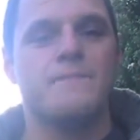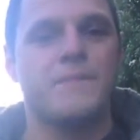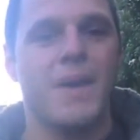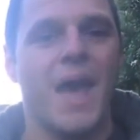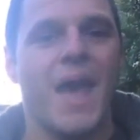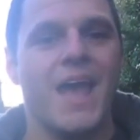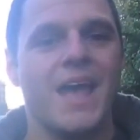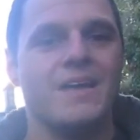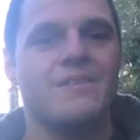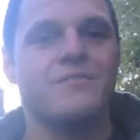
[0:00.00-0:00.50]

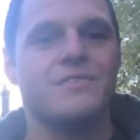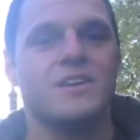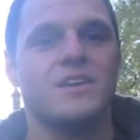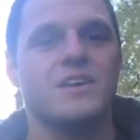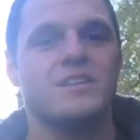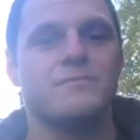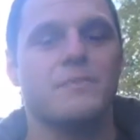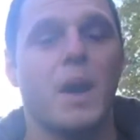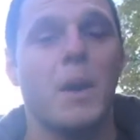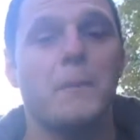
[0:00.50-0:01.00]

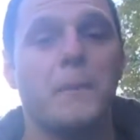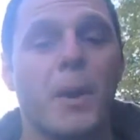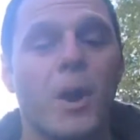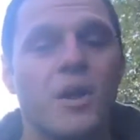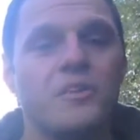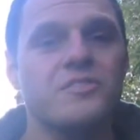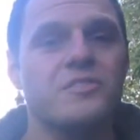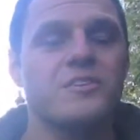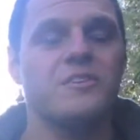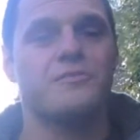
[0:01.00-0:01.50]
behaviors, but a
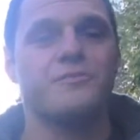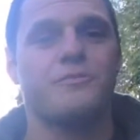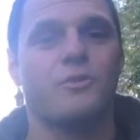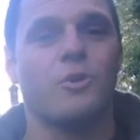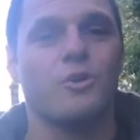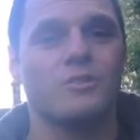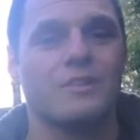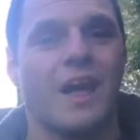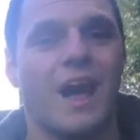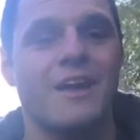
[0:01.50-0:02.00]
positive
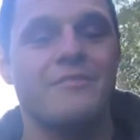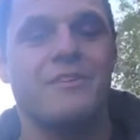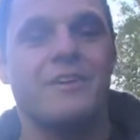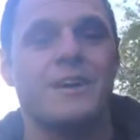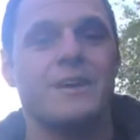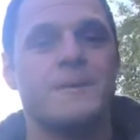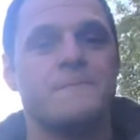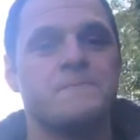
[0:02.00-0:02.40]
thought life